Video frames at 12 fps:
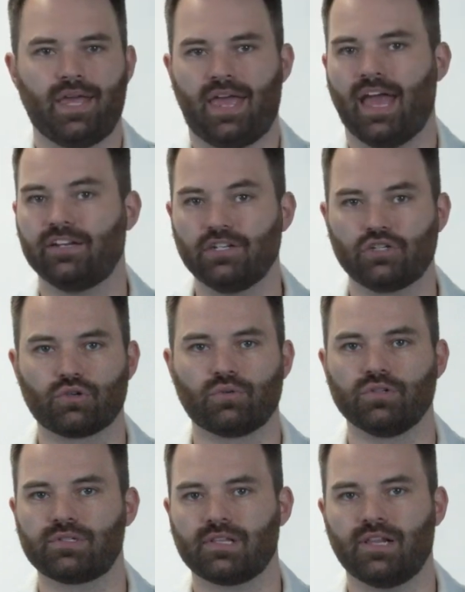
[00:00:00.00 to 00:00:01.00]
head to
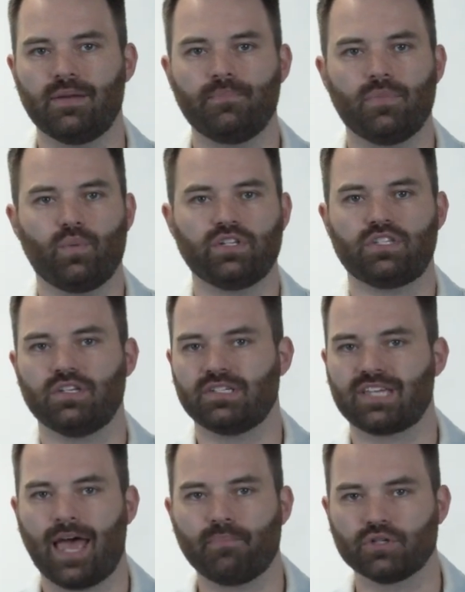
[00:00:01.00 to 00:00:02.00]
Jerusalem, which the
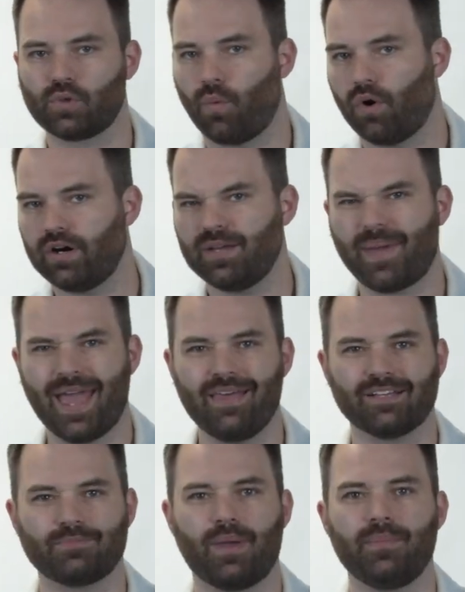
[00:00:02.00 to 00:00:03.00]
disciples warned him, hey,
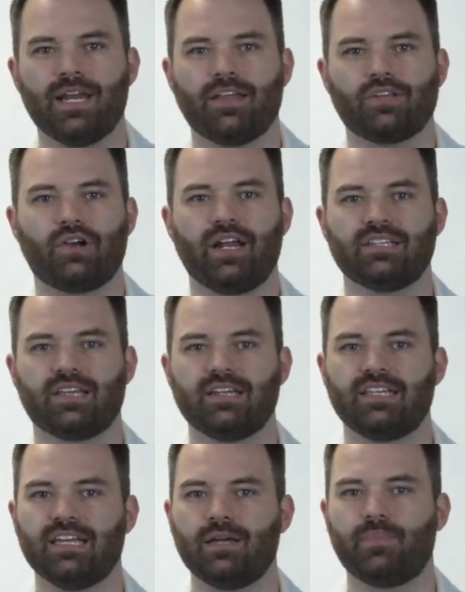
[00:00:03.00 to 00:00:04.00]
that's maybe not the greatest
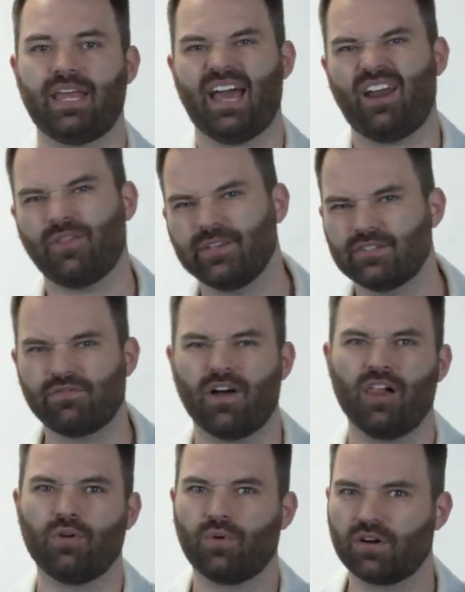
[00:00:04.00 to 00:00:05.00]
idea, but he had all these
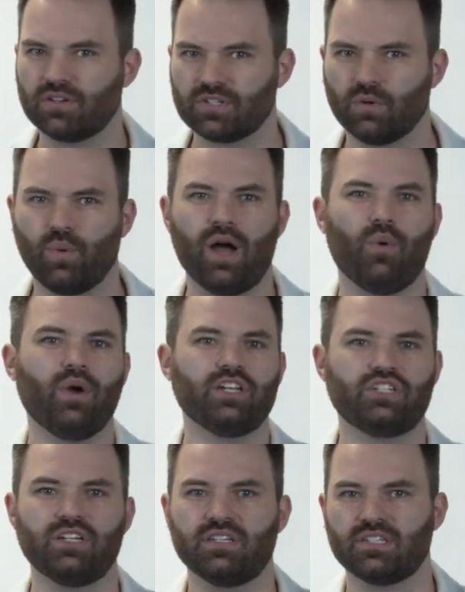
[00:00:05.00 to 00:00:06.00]
followers and well
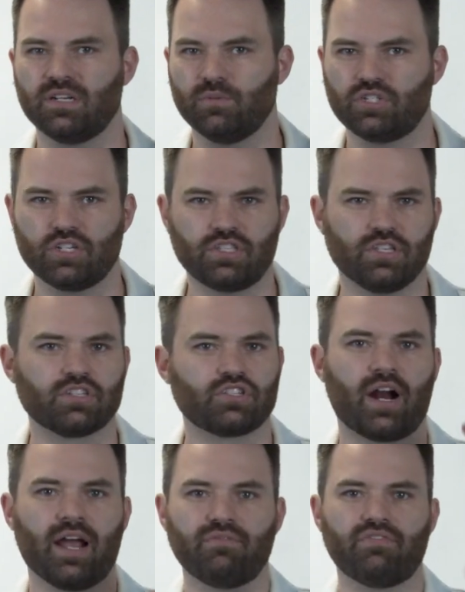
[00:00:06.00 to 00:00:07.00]
wishes, and it was just this
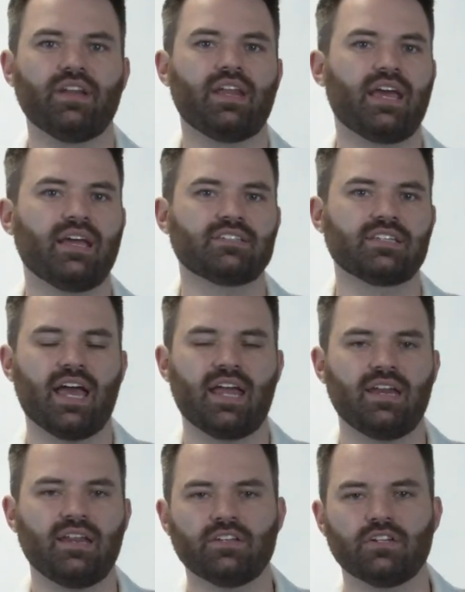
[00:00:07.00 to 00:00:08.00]
triumphant day as he
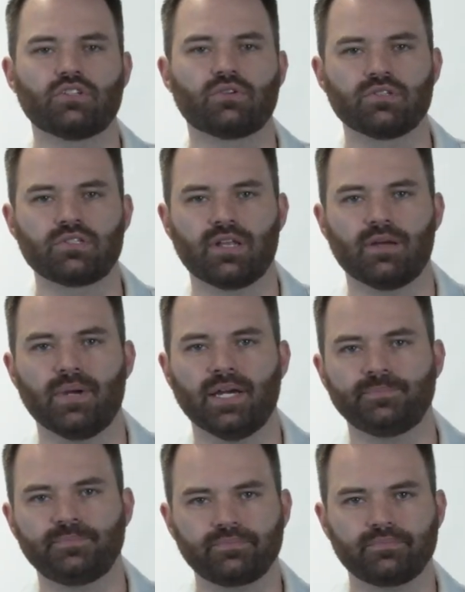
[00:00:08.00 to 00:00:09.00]
headed into Jerusalem.
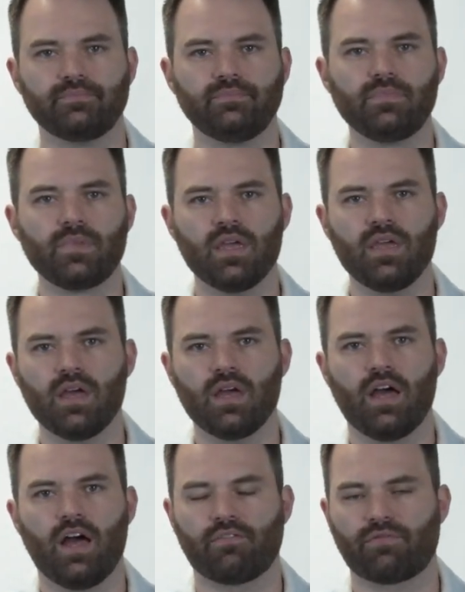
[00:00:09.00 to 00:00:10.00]
But
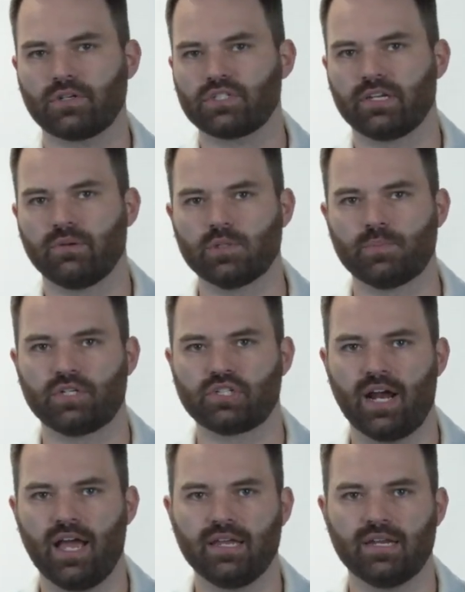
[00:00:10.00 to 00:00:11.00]
unfortunately, he was
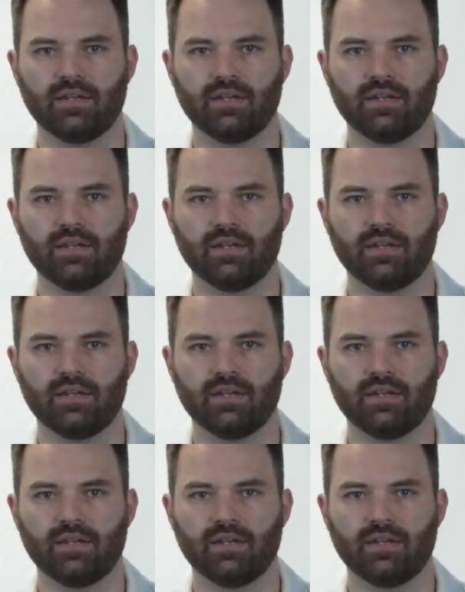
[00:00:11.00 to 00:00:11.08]
betrayed